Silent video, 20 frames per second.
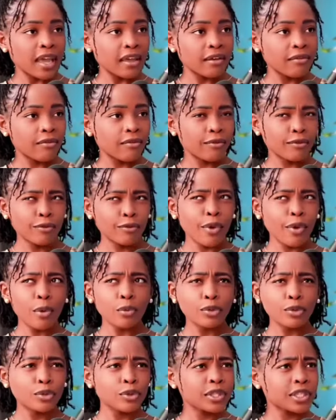for life.
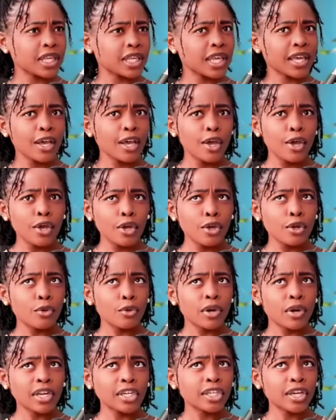Why would you say
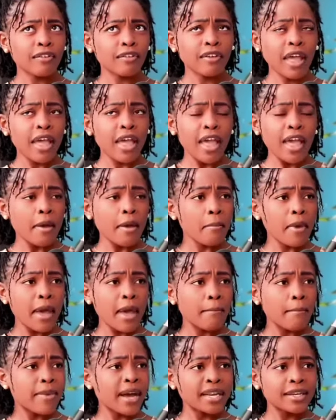you don't want to travel?
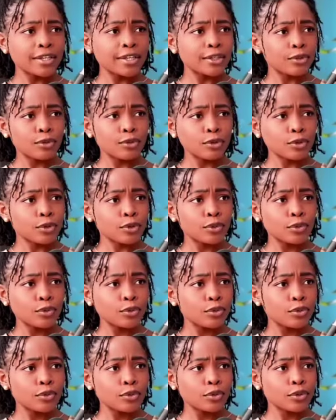Am I a burden to
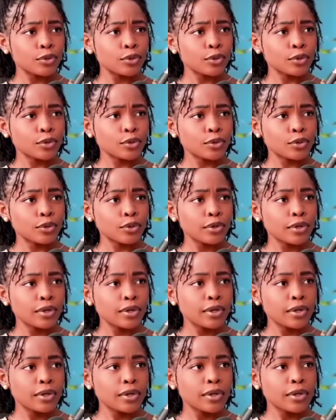you? You know,
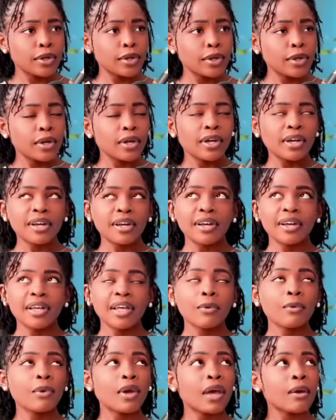
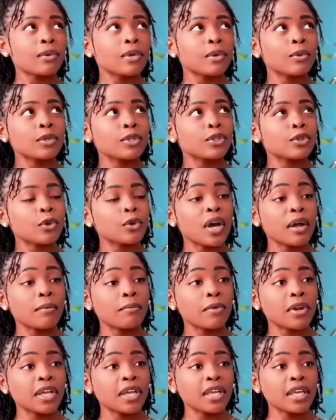it was so
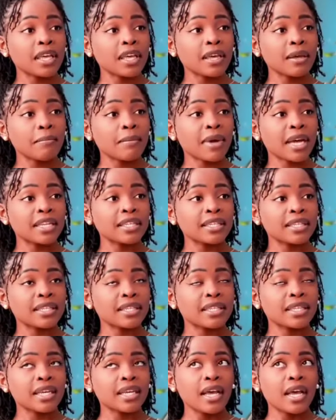heartbreaking.
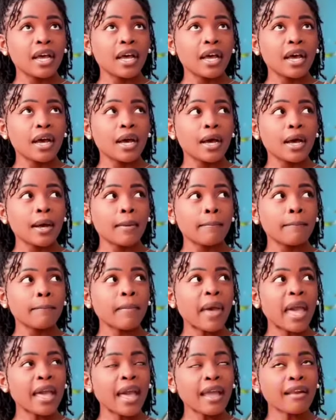But
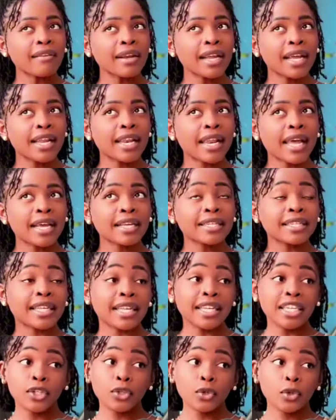I
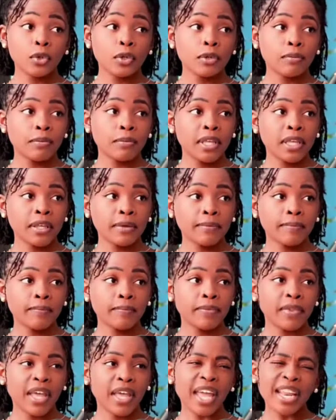realized, and he told me,
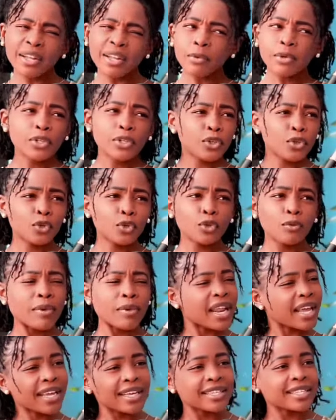and it was
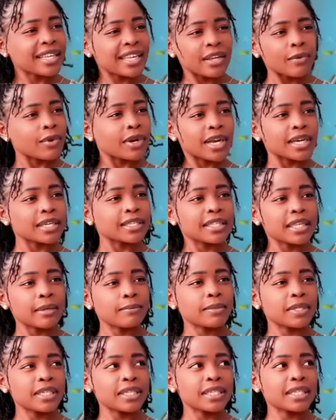true, but I guess I didn't want to
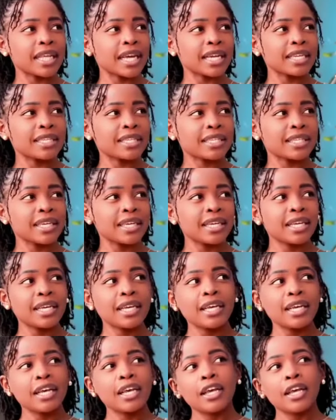accept it, that